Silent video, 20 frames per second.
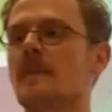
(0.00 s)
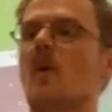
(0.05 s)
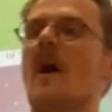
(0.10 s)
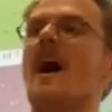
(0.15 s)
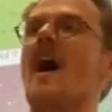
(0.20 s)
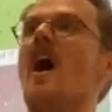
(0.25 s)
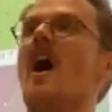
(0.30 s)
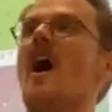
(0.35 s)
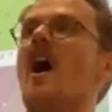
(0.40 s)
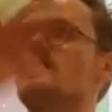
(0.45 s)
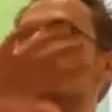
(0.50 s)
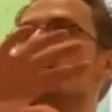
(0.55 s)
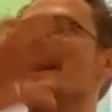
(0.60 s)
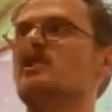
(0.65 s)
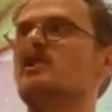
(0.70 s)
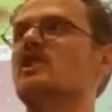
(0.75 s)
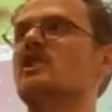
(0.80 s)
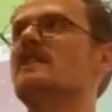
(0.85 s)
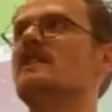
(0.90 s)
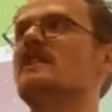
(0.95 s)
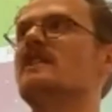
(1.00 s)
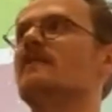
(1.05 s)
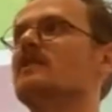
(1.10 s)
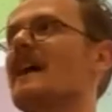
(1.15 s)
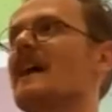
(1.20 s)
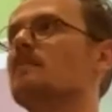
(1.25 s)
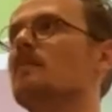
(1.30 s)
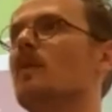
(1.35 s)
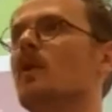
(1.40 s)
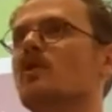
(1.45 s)
quite hard to actually even
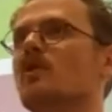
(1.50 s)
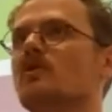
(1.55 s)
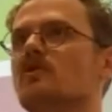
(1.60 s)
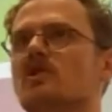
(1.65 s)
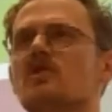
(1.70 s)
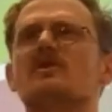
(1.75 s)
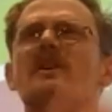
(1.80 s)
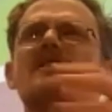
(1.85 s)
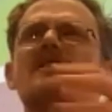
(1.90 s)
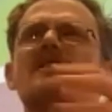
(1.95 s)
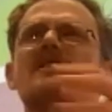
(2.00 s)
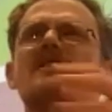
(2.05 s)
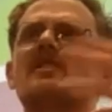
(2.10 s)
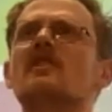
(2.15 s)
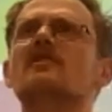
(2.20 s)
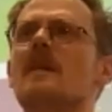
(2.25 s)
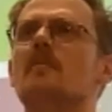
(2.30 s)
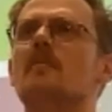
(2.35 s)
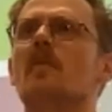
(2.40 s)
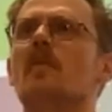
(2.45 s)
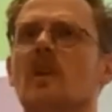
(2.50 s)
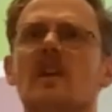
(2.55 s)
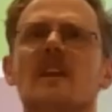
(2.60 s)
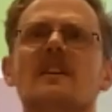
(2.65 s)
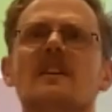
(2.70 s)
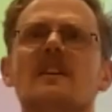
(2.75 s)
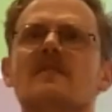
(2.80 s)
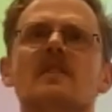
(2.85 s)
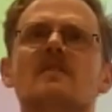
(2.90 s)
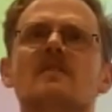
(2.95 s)
get a model. You'd exclude that
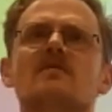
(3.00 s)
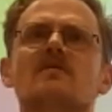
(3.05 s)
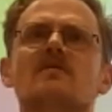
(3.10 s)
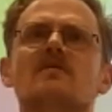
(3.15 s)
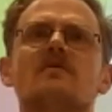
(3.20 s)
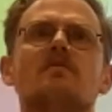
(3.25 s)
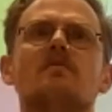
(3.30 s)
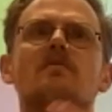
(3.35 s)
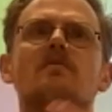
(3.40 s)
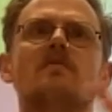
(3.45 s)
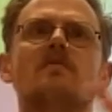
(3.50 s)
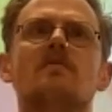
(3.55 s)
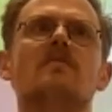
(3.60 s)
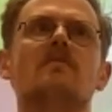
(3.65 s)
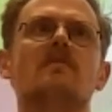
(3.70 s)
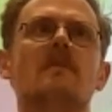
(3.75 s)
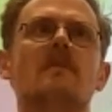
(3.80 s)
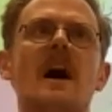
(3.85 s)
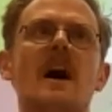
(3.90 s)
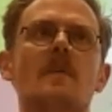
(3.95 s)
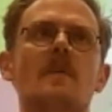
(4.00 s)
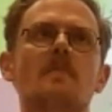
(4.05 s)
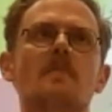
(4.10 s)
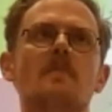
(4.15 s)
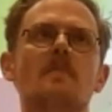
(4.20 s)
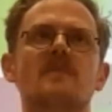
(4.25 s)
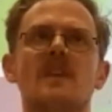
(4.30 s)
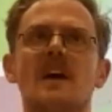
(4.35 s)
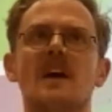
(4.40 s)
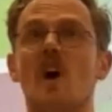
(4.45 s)
model even
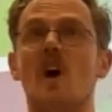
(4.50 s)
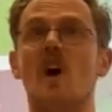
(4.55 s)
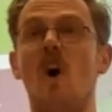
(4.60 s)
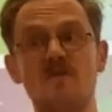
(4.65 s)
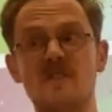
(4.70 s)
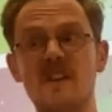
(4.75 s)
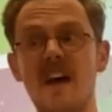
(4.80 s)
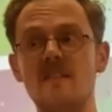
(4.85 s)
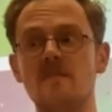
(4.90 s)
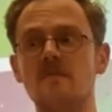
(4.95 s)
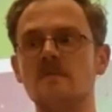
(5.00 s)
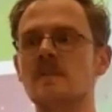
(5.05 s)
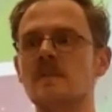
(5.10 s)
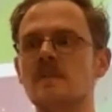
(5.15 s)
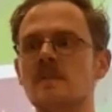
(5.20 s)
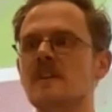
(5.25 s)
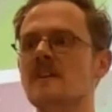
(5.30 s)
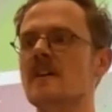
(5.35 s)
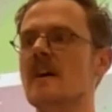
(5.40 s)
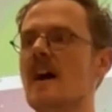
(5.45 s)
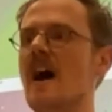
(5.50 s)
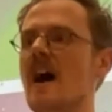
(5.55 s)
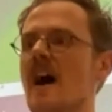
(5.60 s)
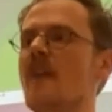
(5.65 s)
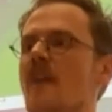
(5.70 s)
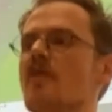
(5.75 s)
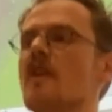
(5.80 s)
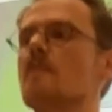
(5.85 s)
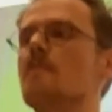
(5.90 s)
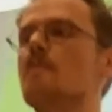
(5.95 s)
at the offset.
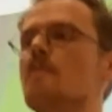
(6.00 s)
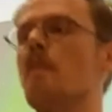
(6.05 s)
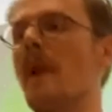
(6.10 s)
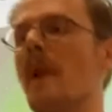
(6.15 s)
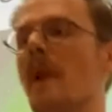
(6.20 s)
And the